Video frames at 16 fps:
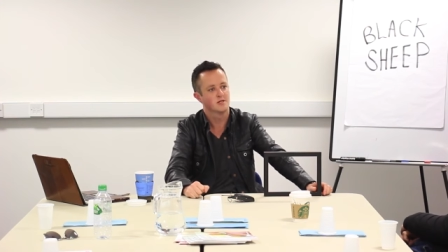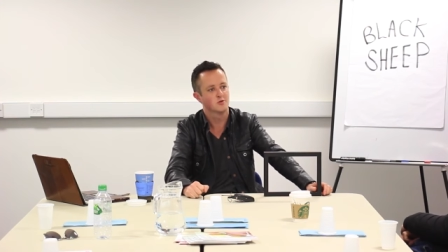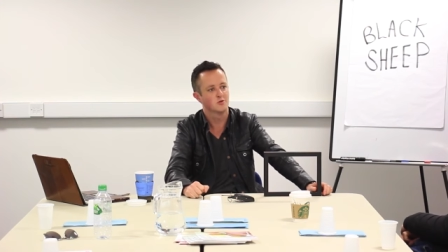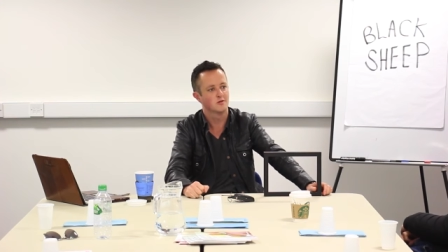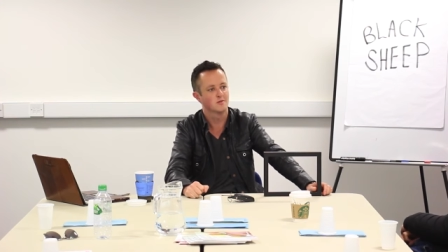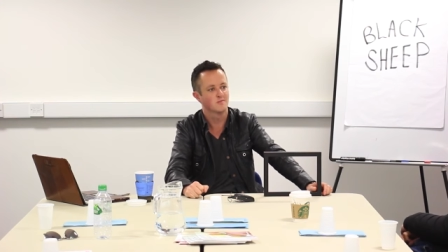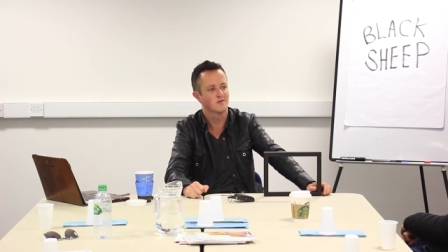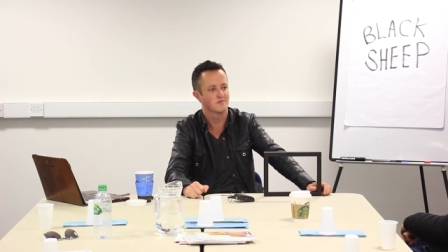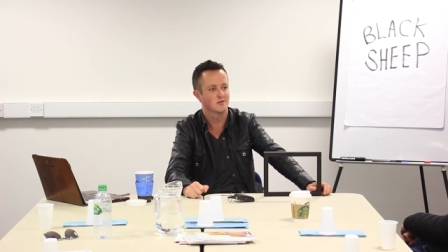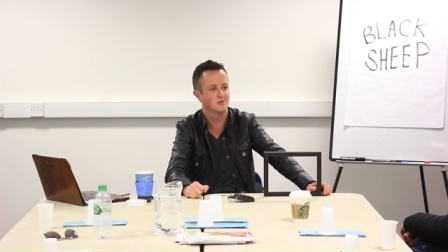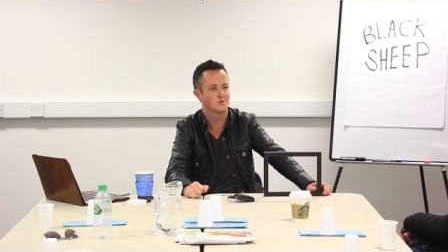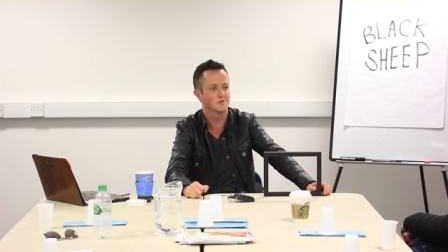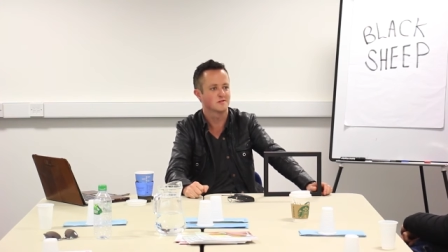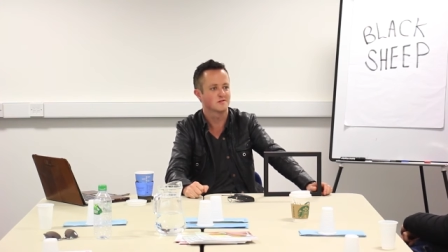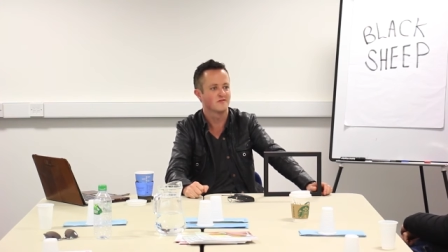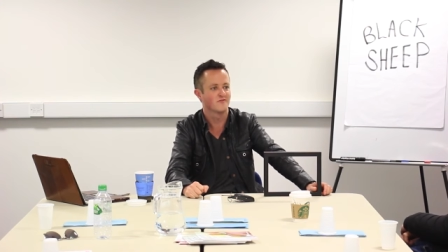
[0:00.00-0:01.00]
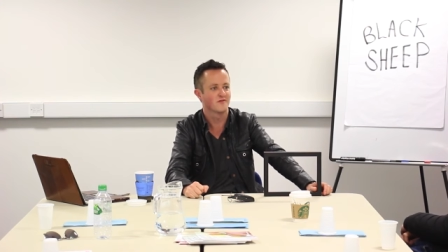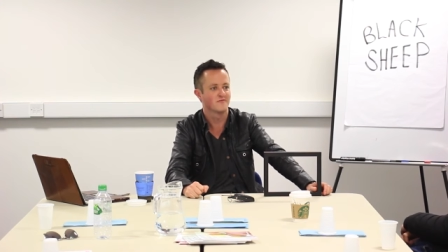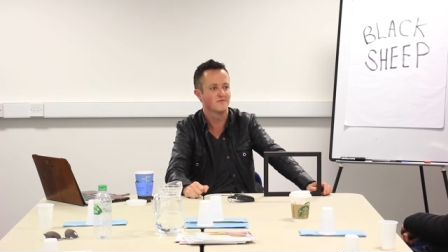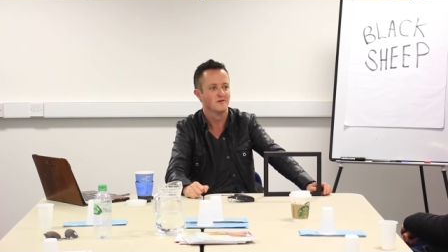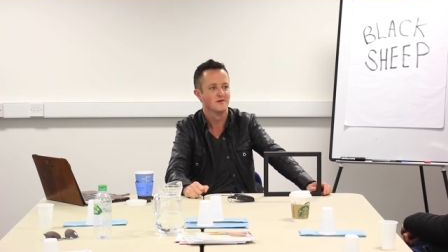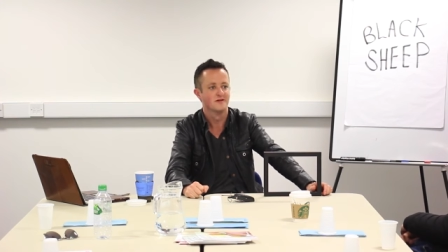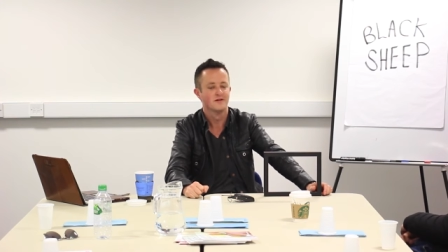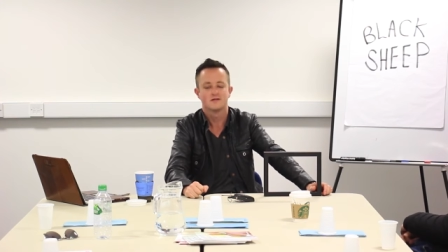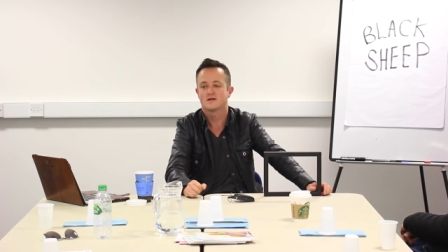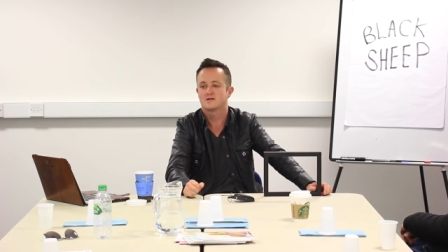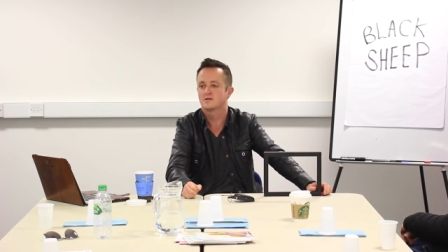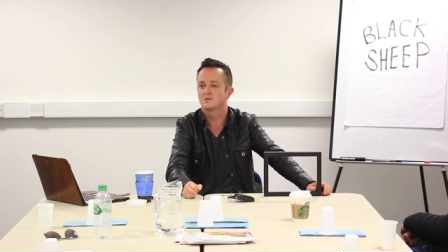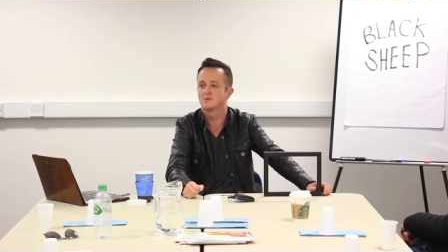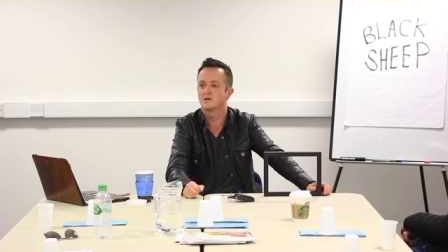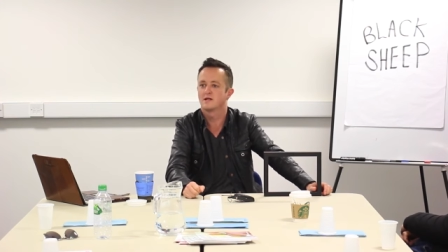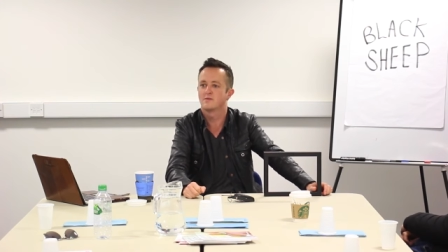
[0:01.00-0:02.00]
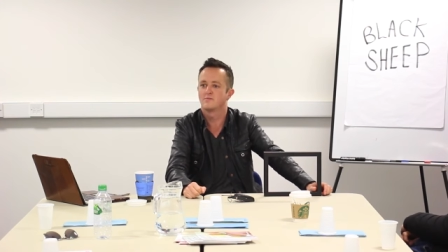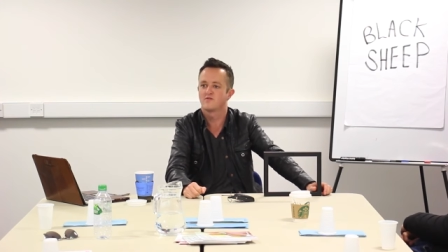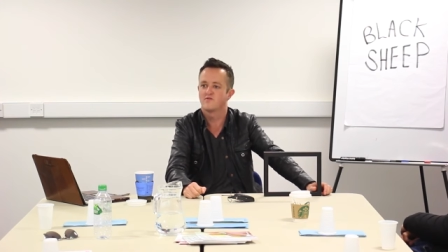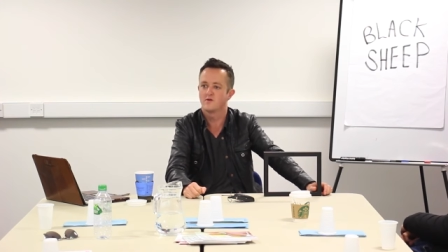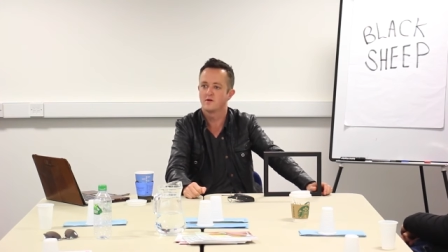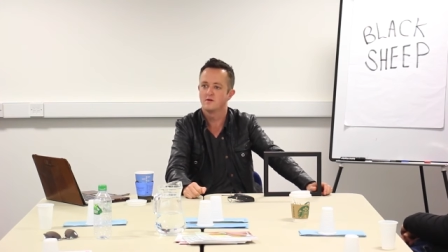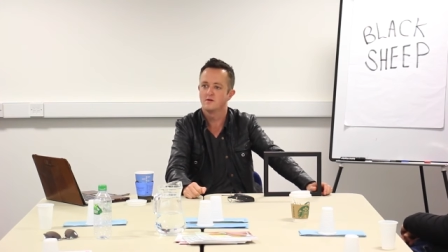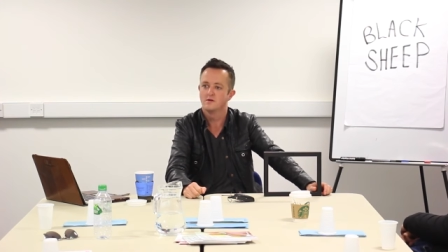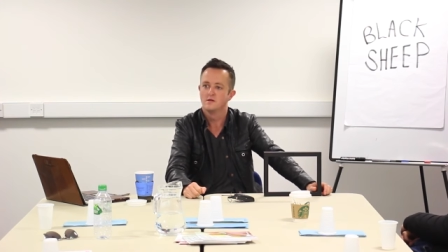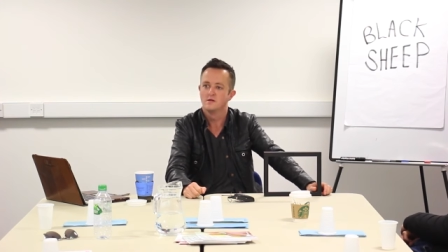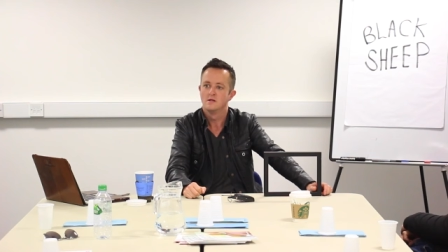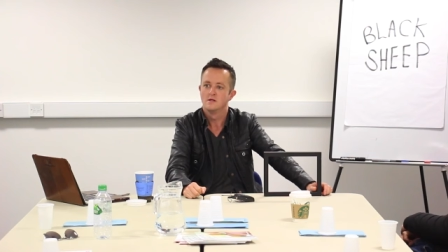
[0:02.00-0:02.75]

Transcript: Your number 365. That's agree and amplify.